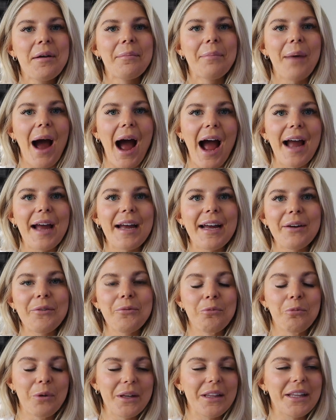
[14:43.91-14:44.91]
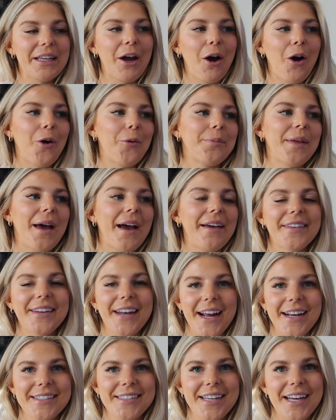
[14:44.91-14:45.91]
But I really hope that in the
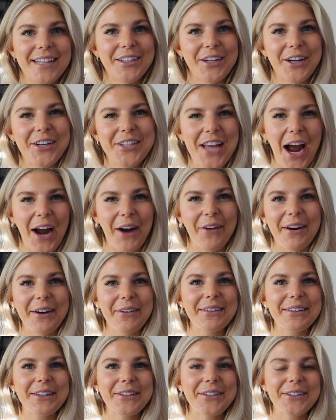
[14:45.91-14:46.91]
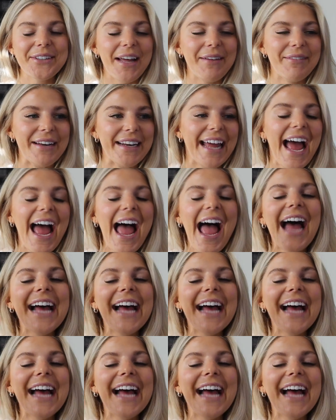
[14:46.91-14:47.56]
next 10 years I work with Lululemon.